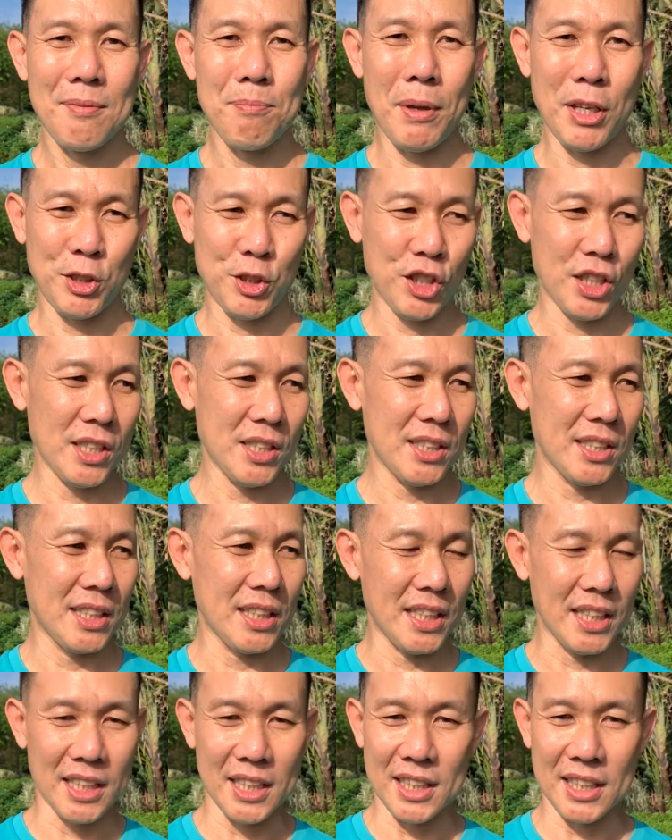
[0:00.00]
matches
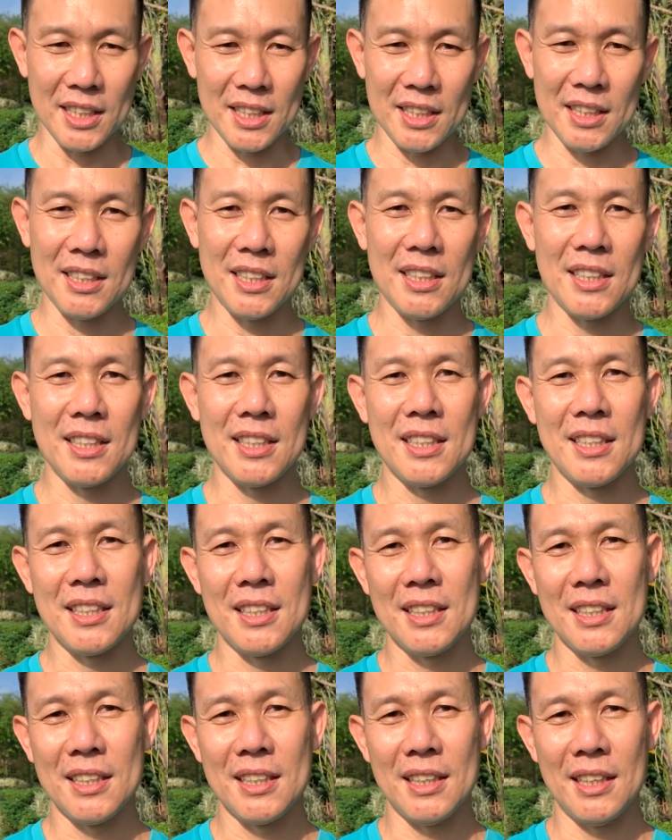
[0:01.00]
the
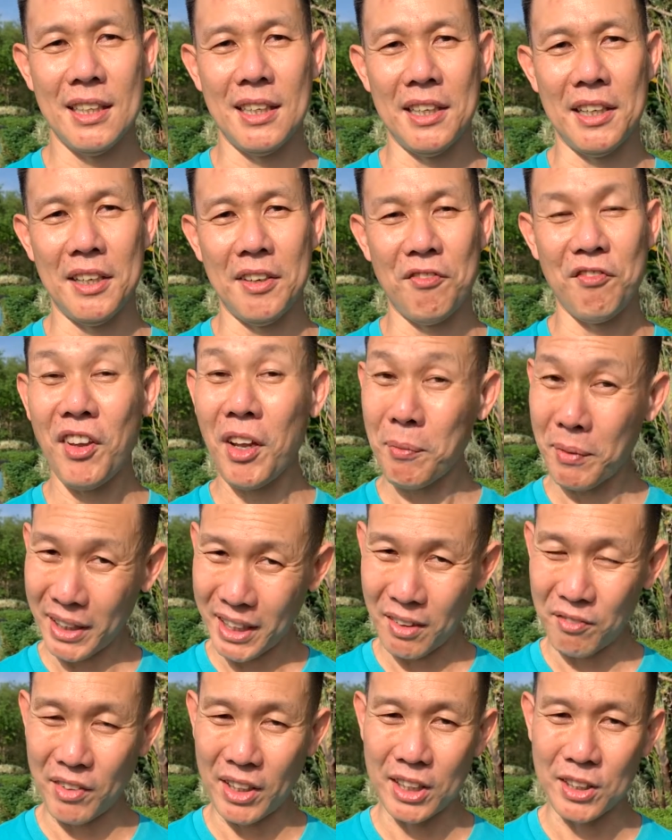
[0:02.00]
fair
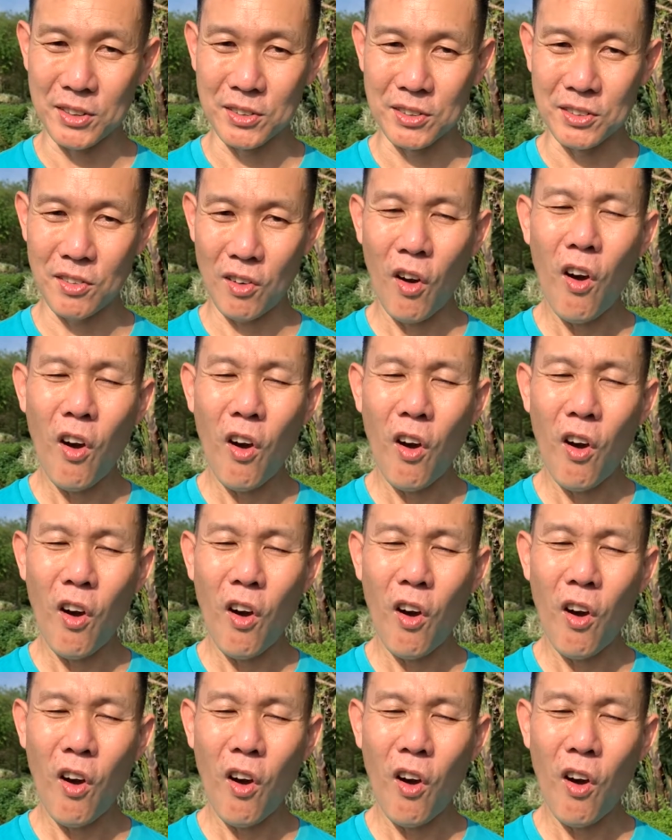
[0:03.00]
market value.